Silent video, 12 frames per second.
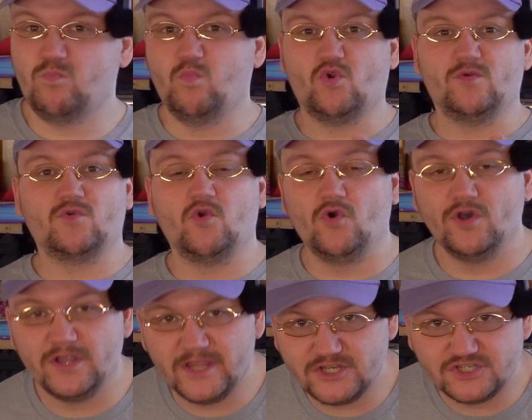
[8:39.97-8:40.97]

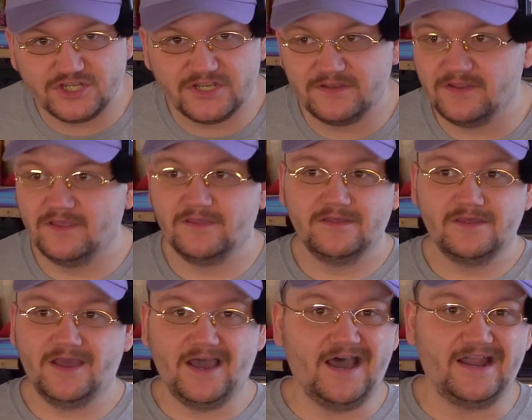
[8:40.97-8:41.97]
Wormcoil Engine.
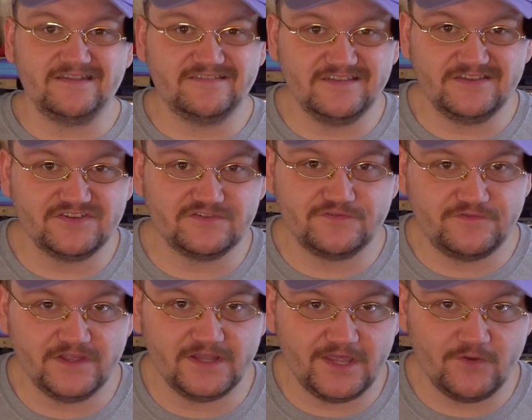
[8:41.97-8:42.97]
Honestly, just
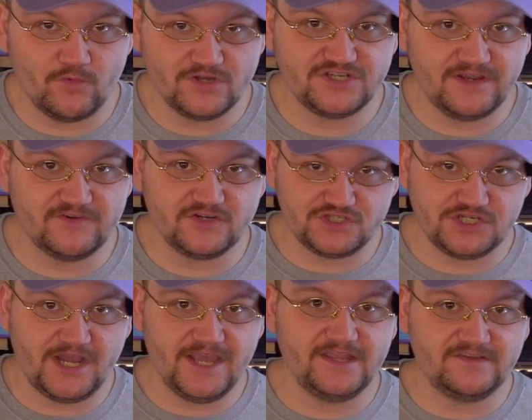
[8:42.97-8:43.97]
fill in whichever
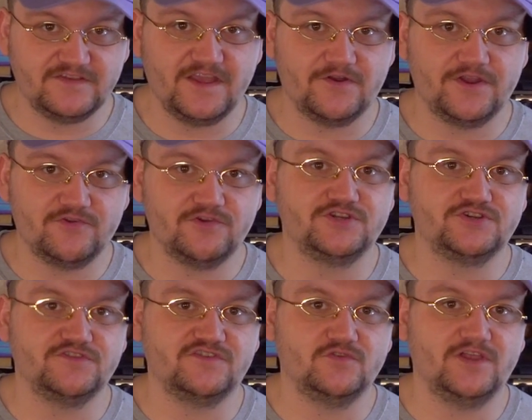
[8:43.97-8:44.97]
giant scary
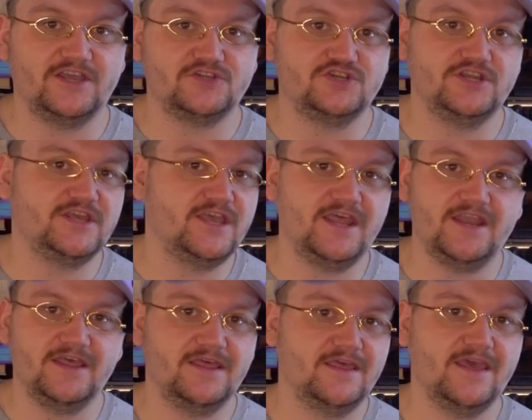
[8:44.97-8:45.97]
creatures you like cheating
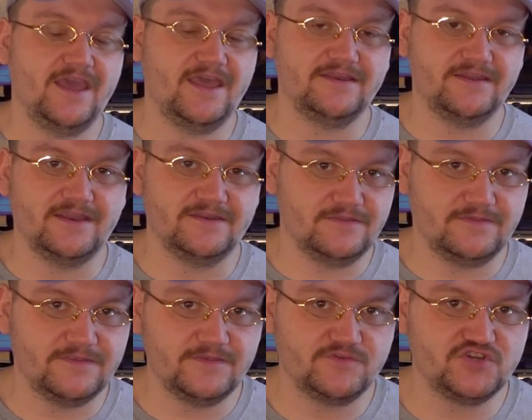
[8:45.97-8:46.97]
in, and
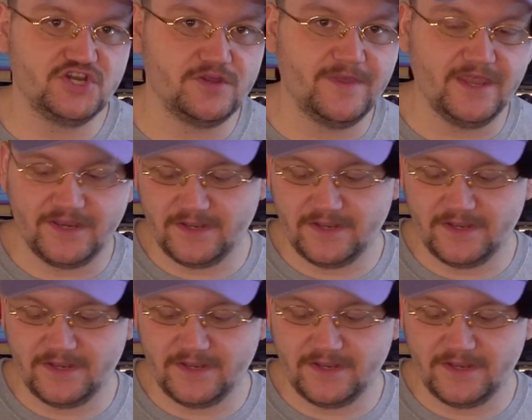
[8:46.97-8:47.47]
you cheat them in.